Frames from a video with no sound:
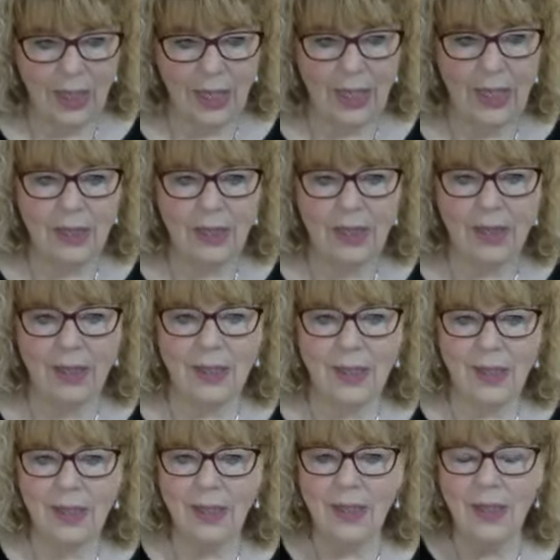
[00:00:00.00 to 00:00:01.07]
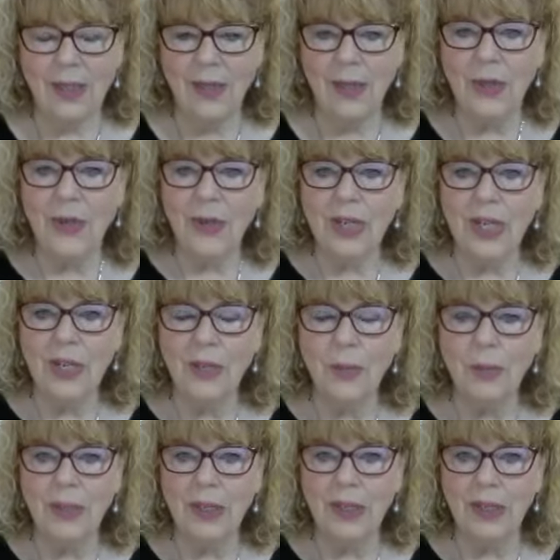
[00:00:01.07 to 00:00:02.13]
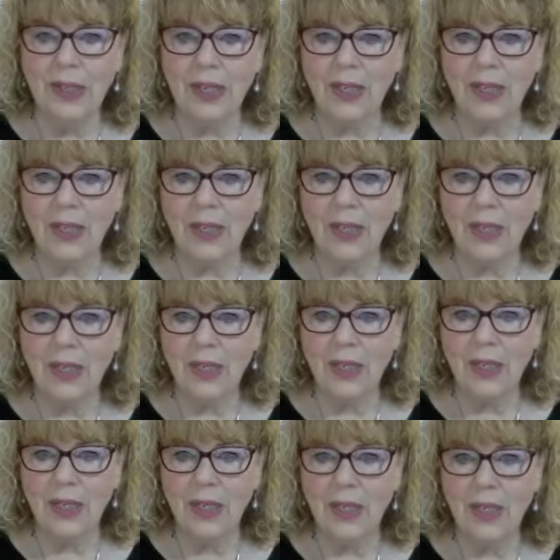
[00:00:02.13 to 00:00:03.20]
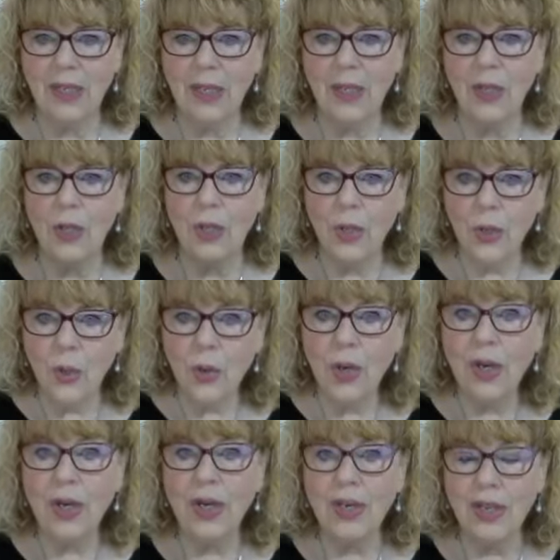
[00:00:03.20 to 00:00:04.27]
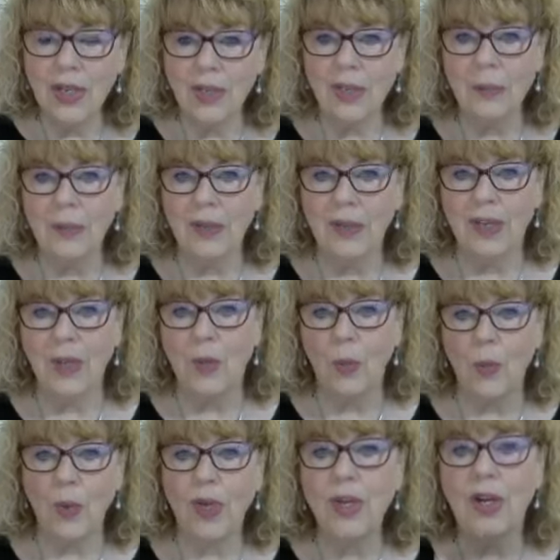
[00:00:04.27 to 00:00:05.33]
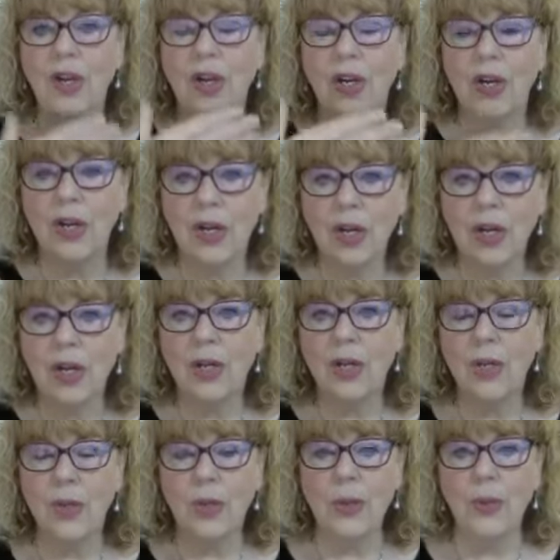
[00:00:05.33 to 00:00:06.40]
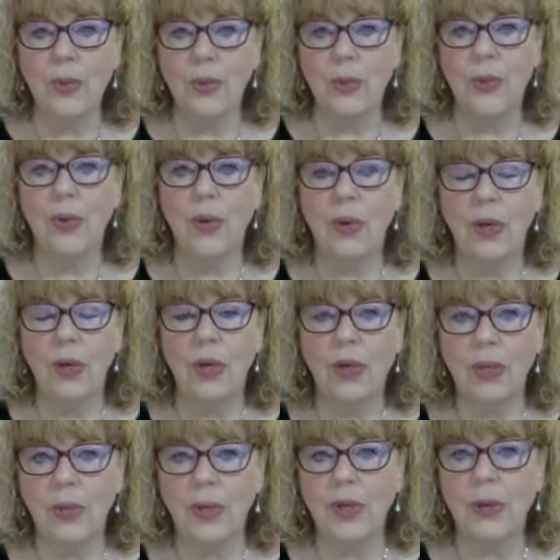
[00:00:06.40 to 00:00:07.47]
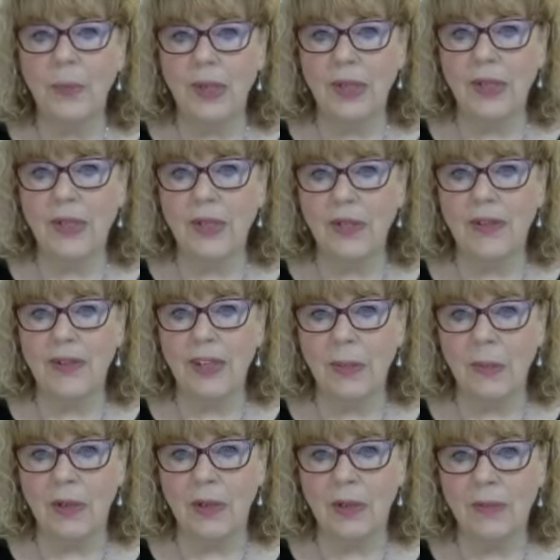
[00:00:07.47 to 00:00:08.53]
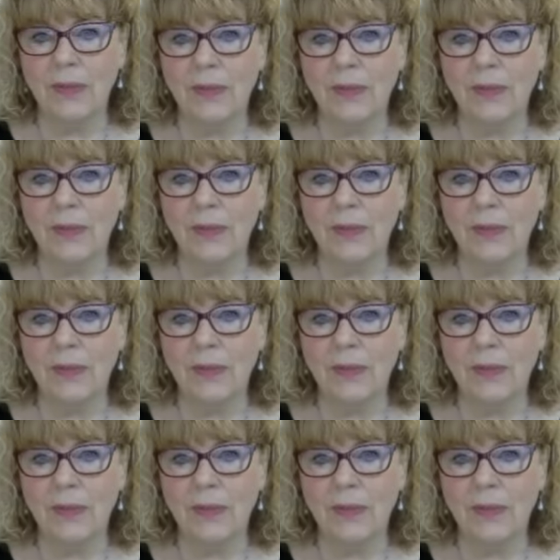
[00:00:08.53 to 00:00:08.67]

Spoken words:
and their accountability. Your accountability. What are you going to bring to the table?